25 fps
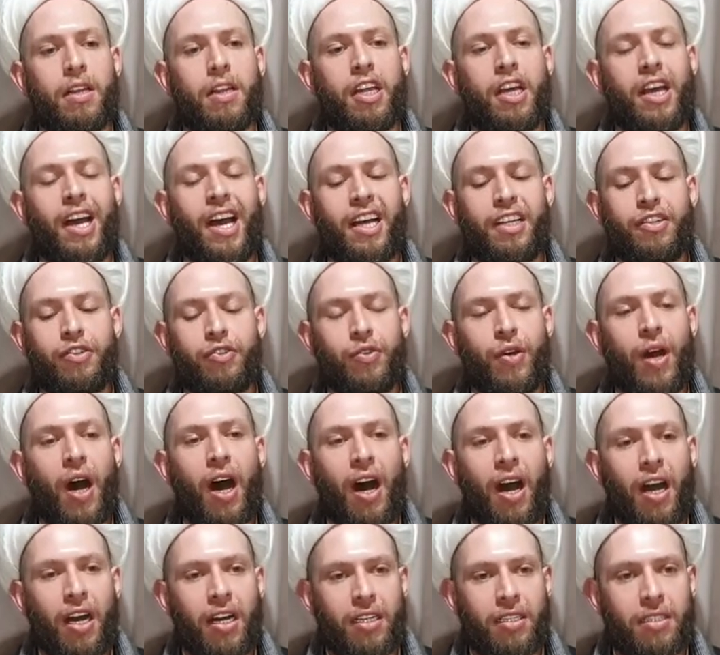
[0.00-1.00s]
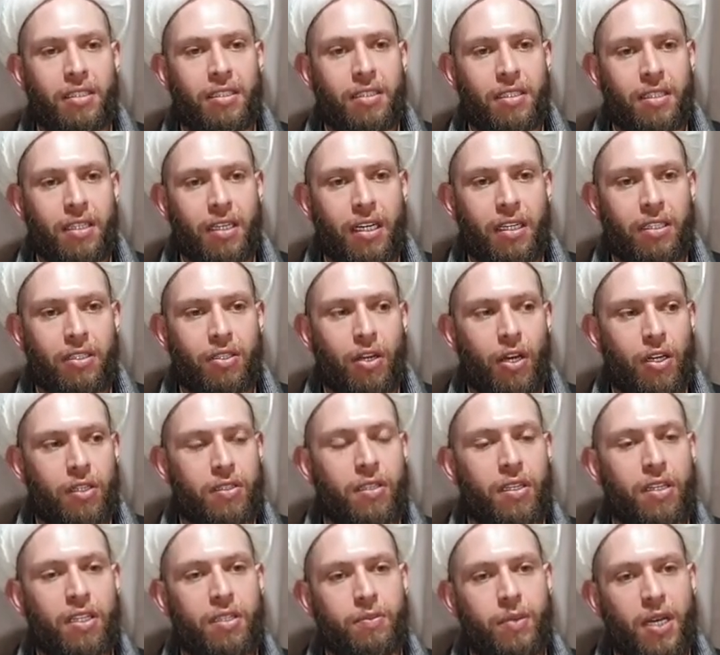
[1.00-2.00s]
They had to hide and go
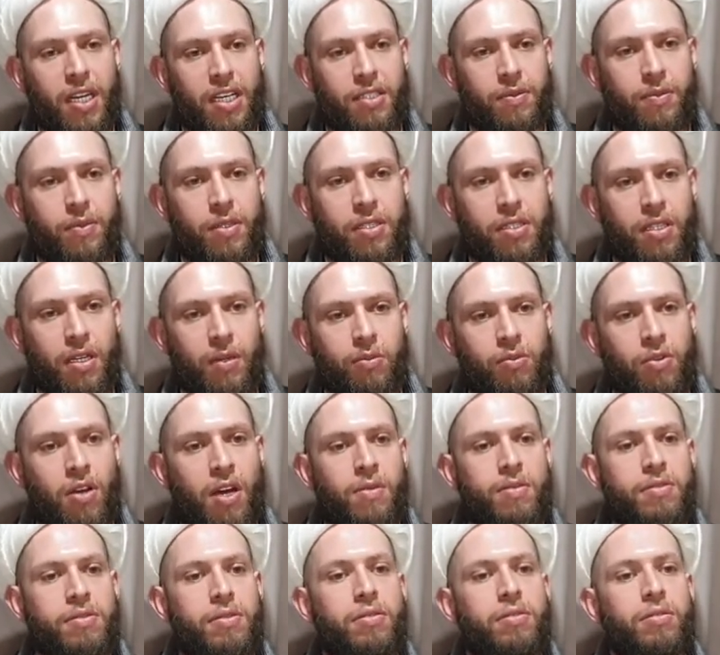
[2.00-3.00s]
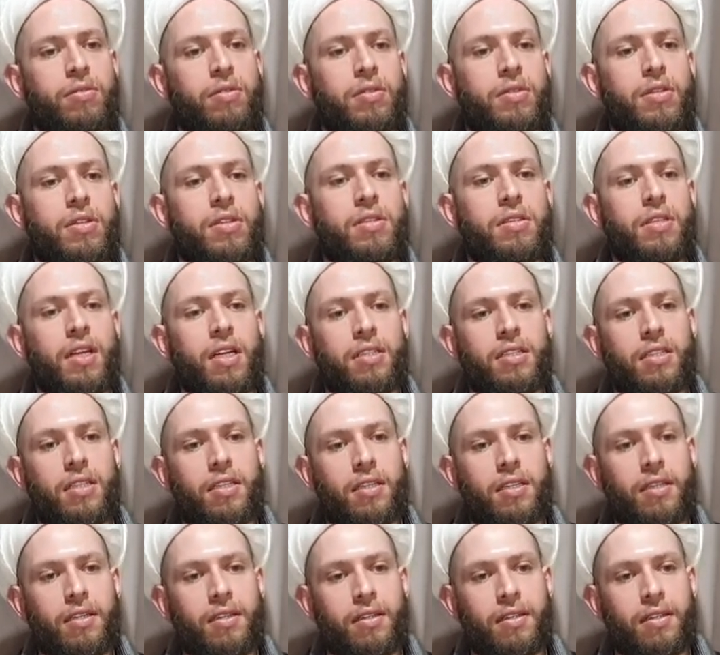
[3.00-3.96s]
to the basement sometimes to study.